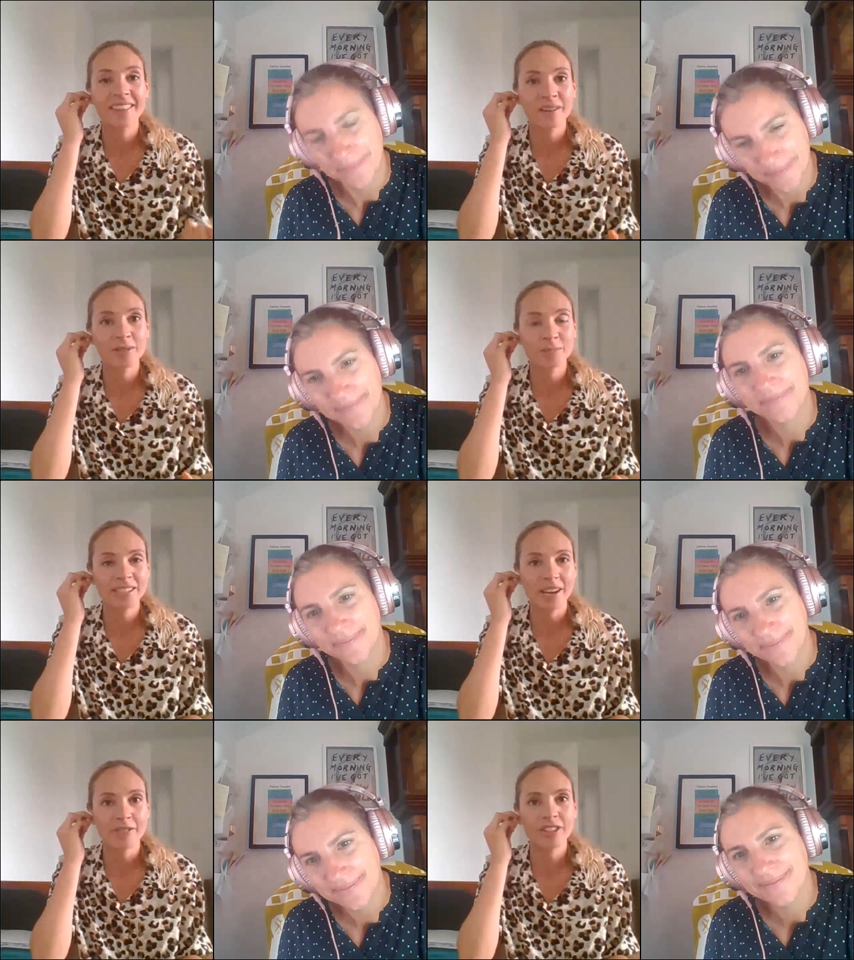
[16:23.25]
Speaker 1: that they would
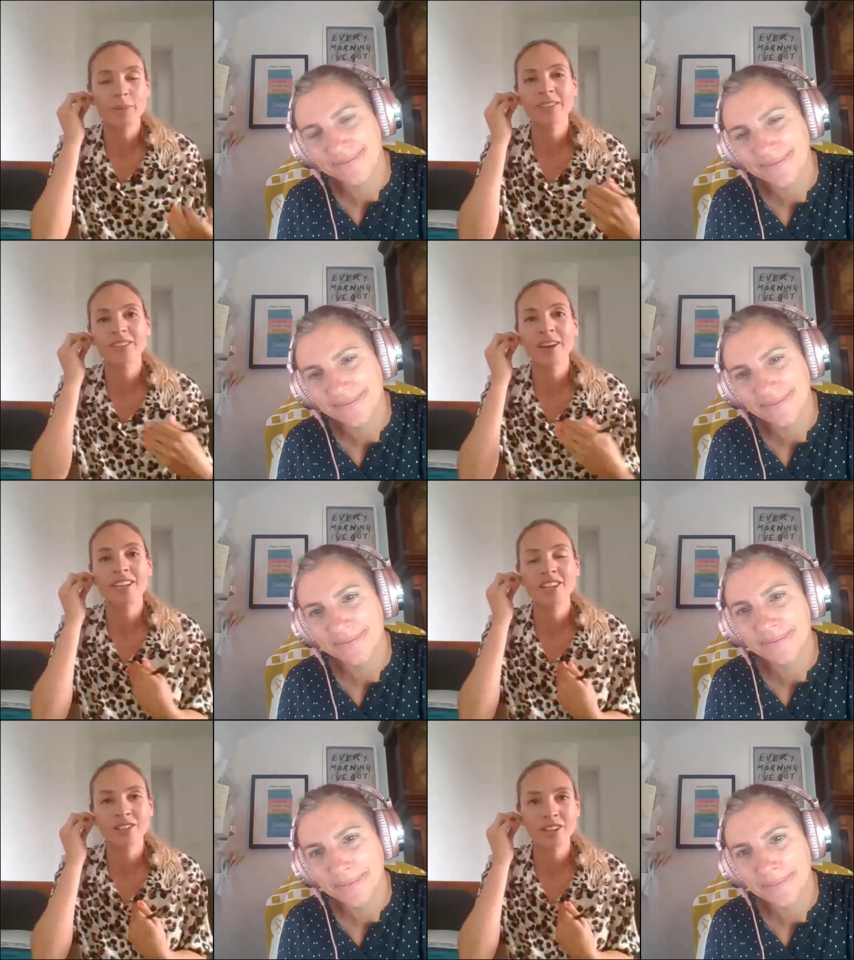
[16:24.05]
be tough is because
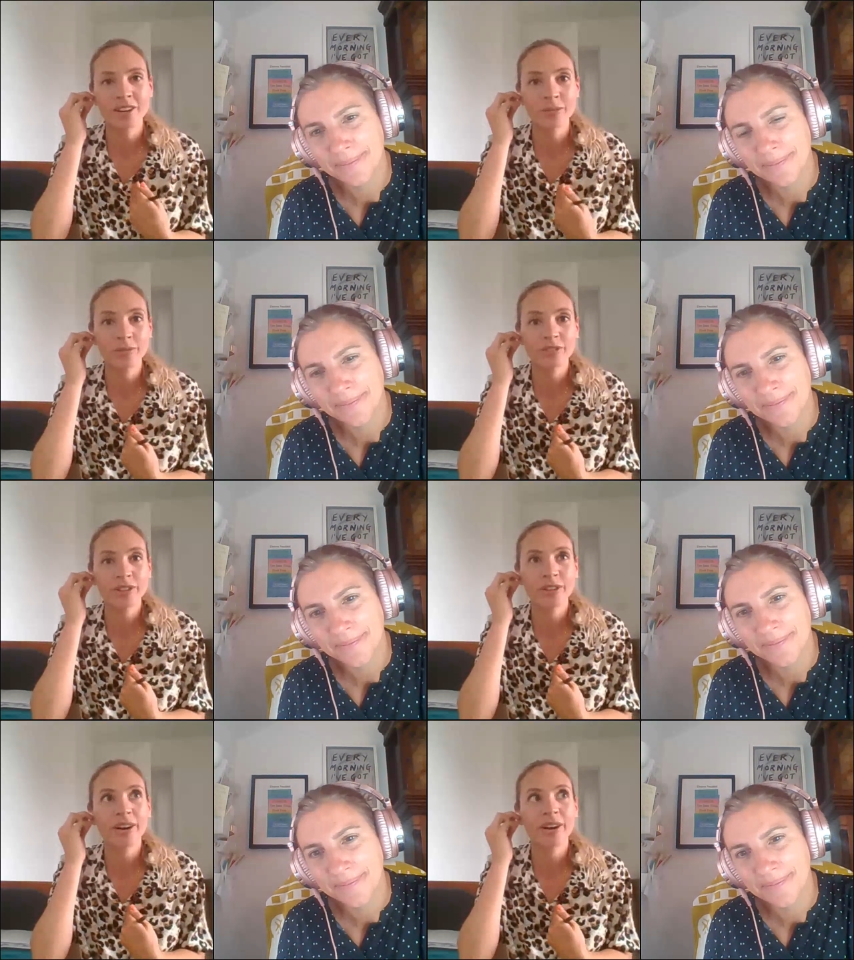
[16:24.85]
I could I
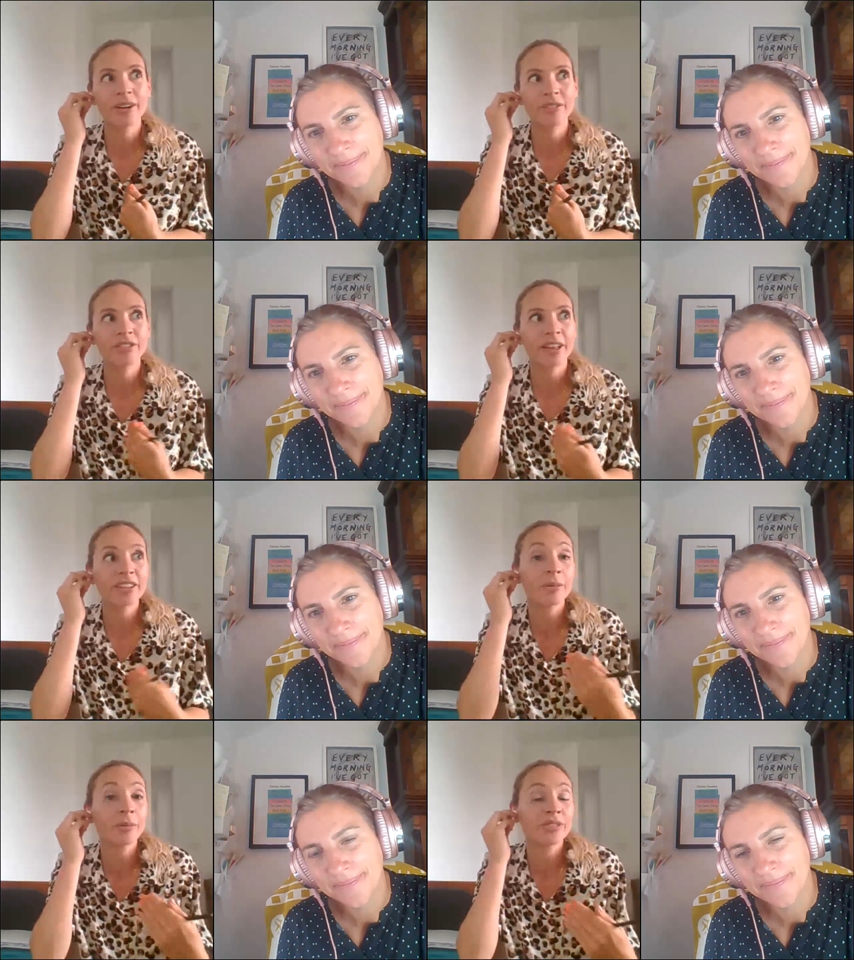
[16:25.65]
I
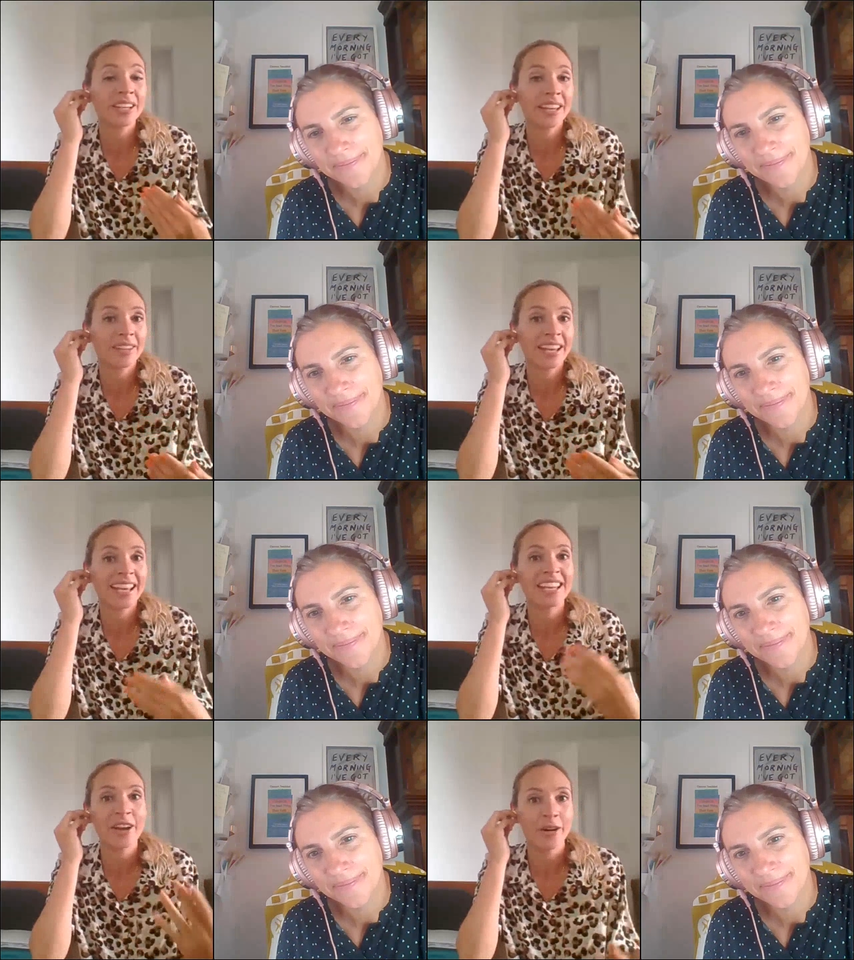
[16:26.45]
felt that I wasn't
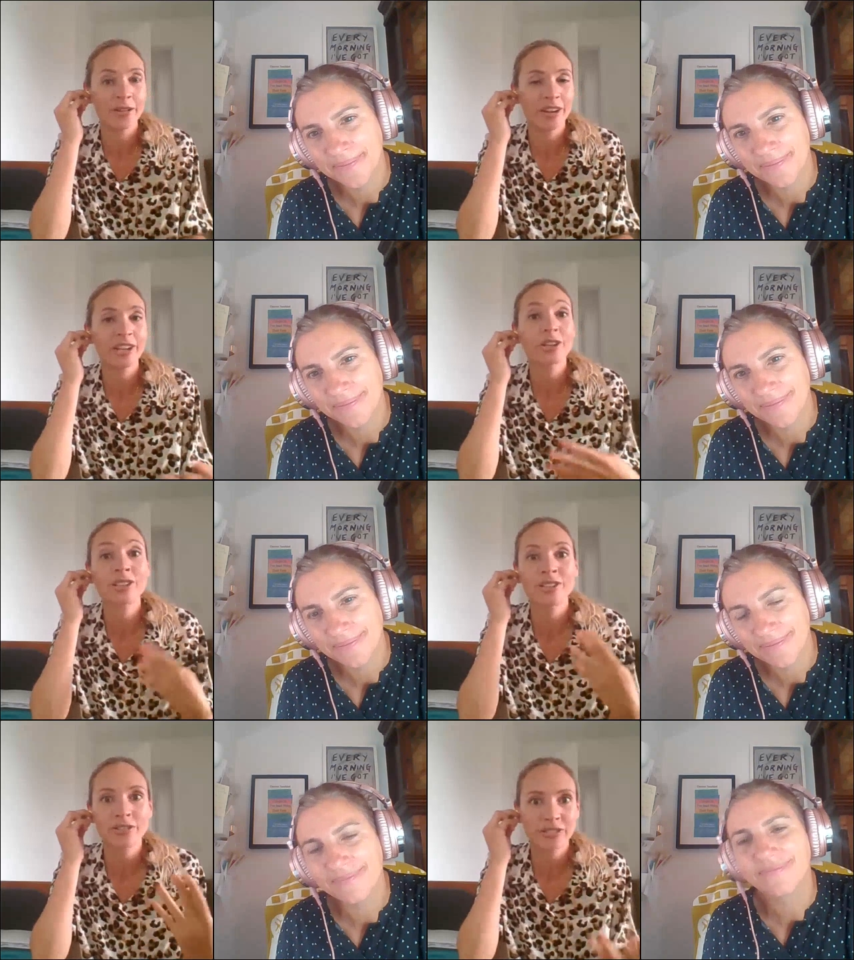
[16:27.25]
giving enough. I
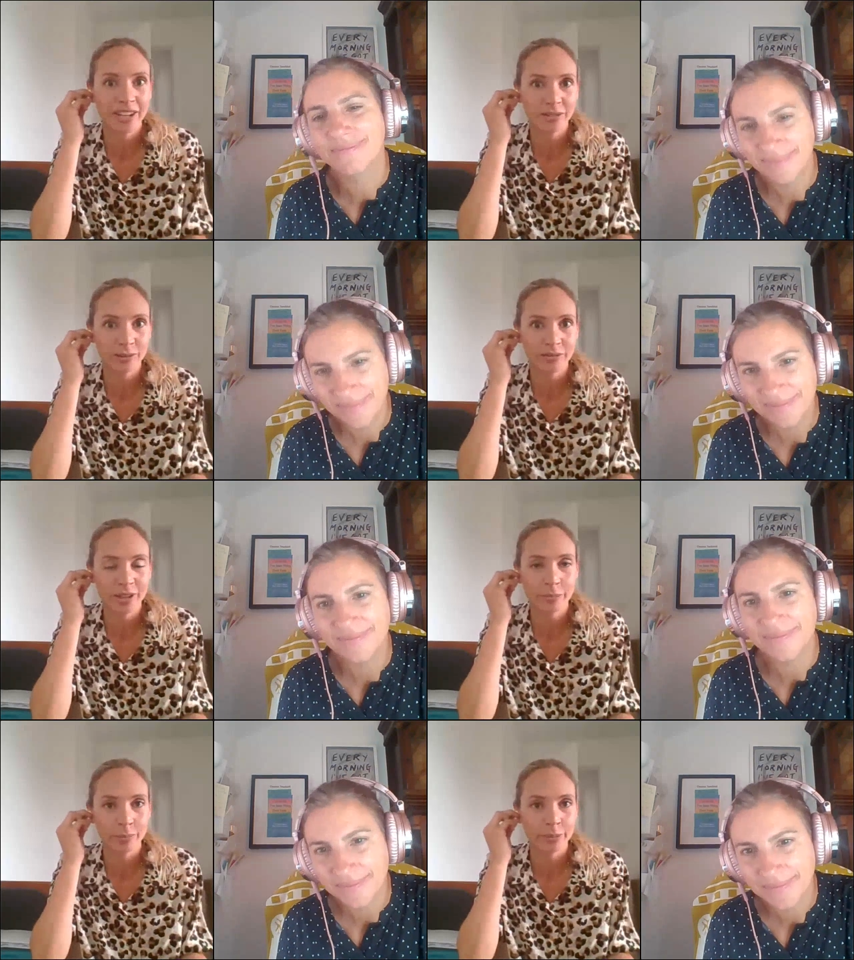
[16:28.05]
couldn't mm. fix all of
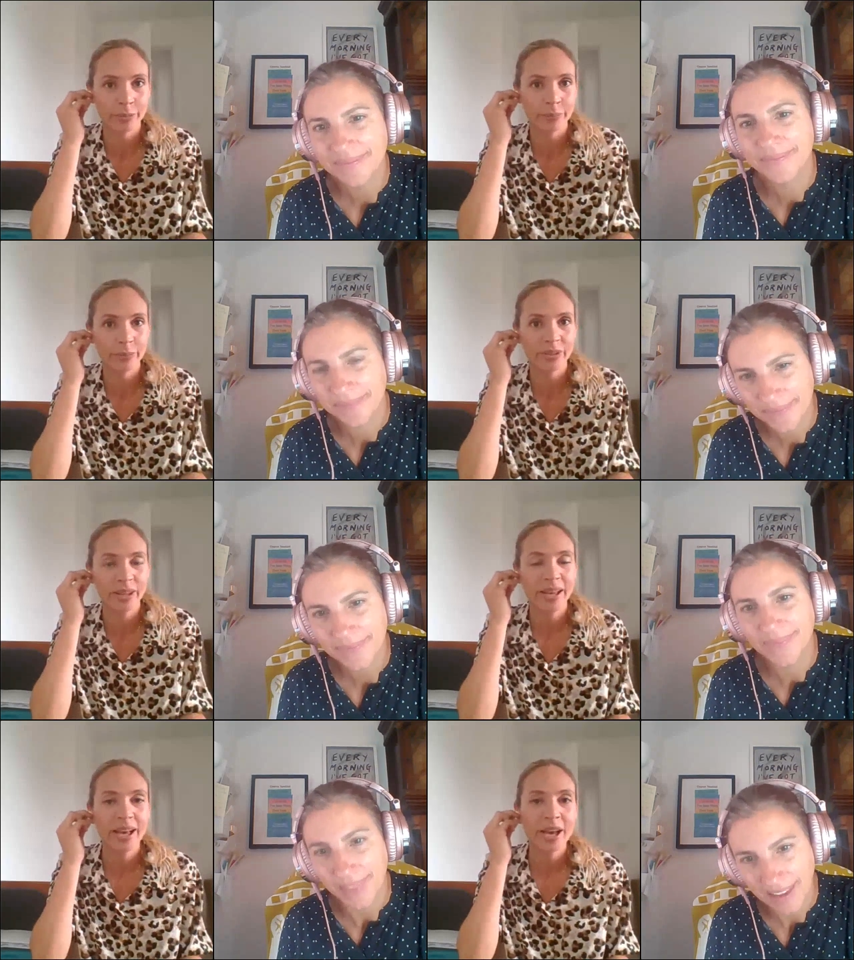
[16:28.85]
mm. their
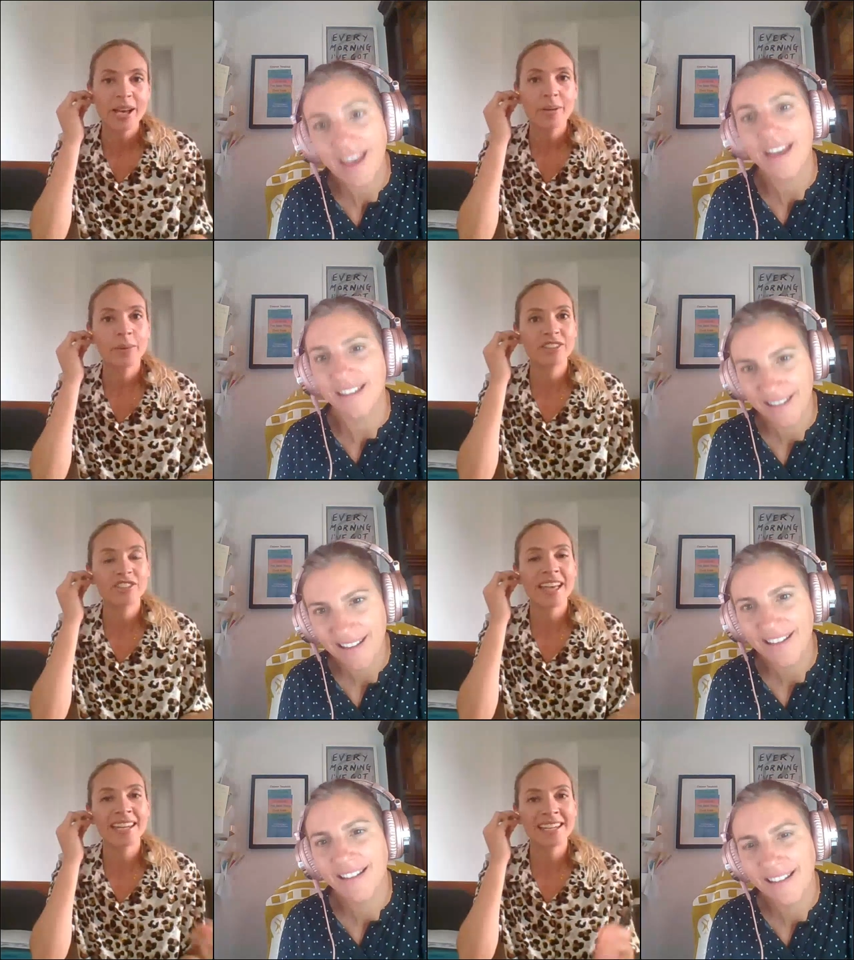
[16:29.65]
problems, yeah.
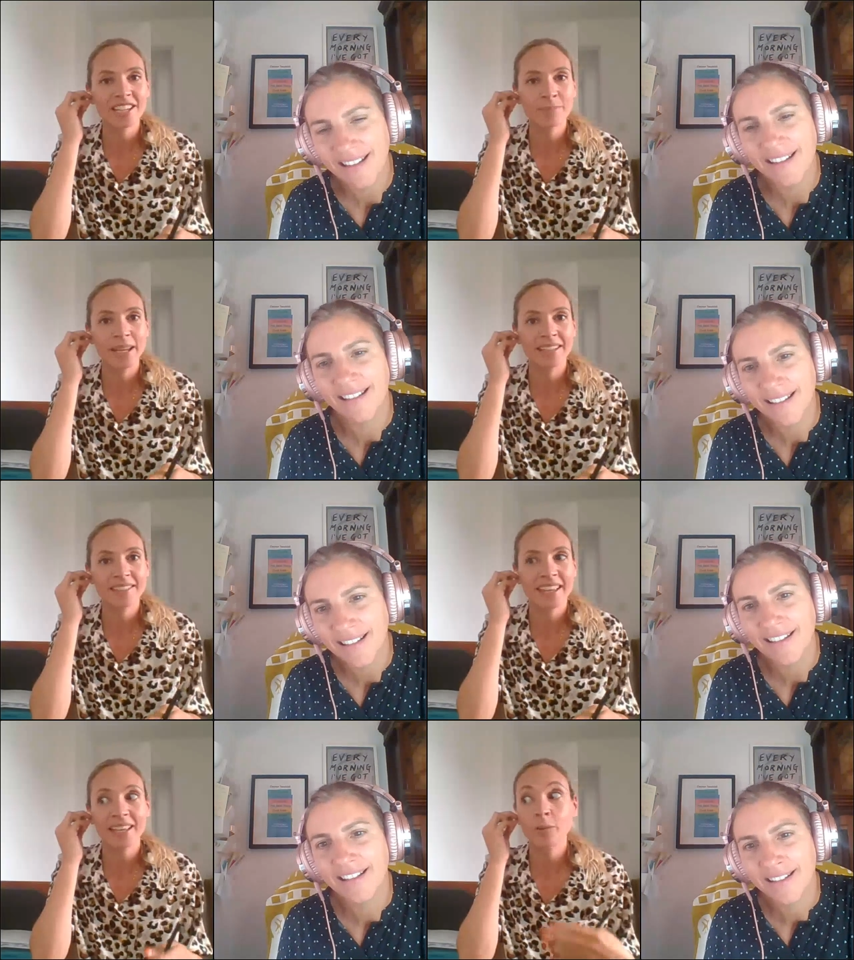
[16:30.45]
which then led me
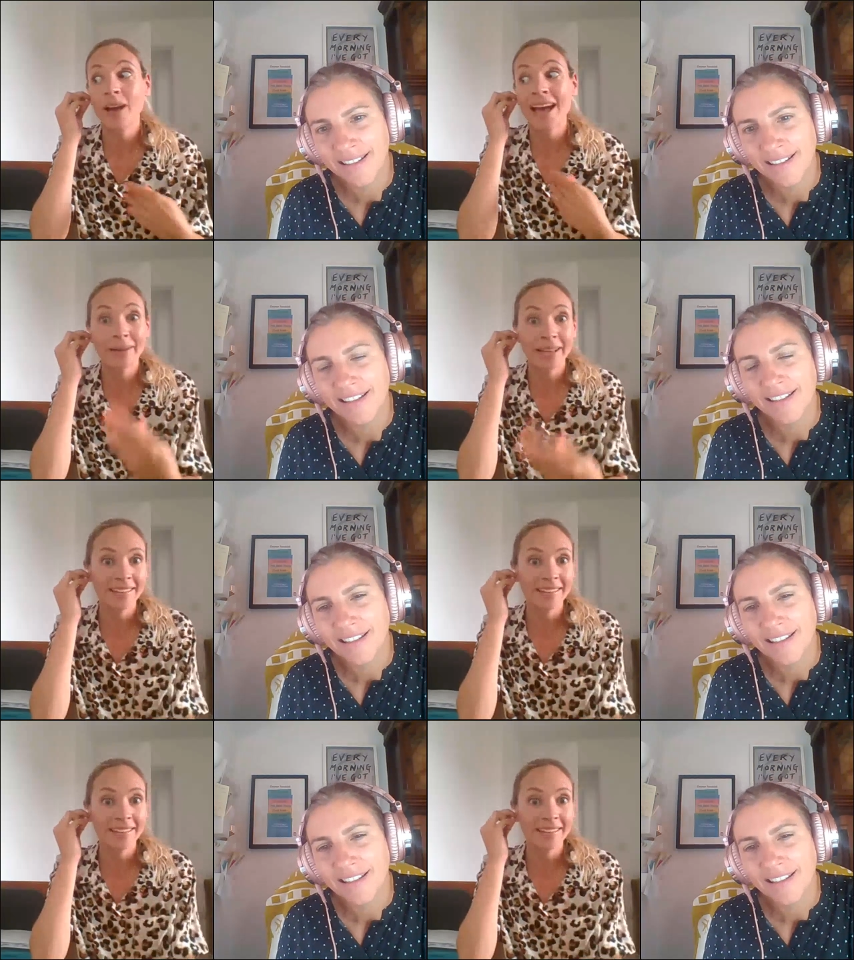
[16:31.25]
into thinking, well, how can